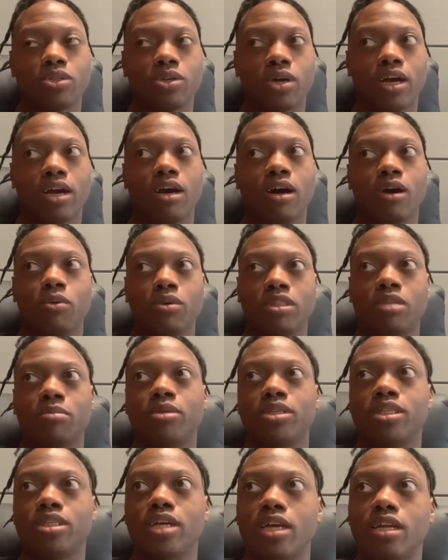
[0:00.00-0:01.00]
Lou Gossett
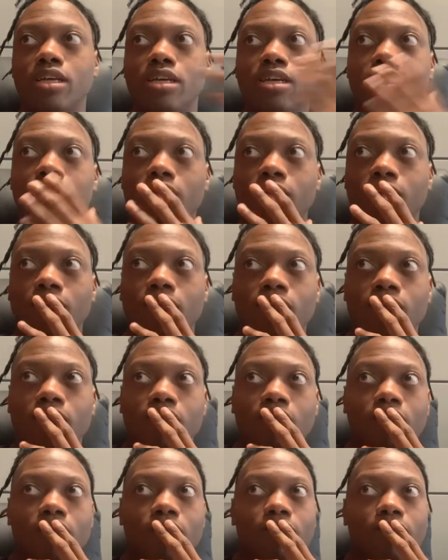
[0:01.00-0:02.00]
Jr. Because I feel
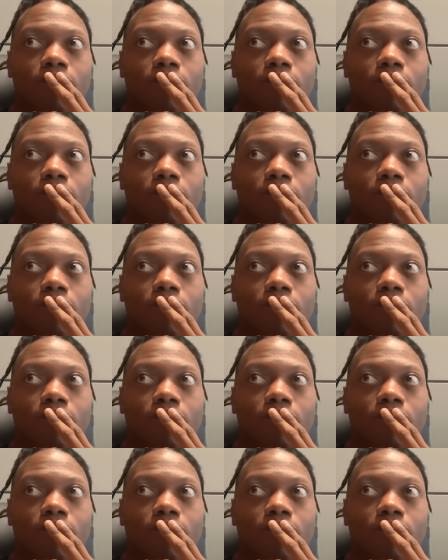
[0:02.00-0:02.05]
like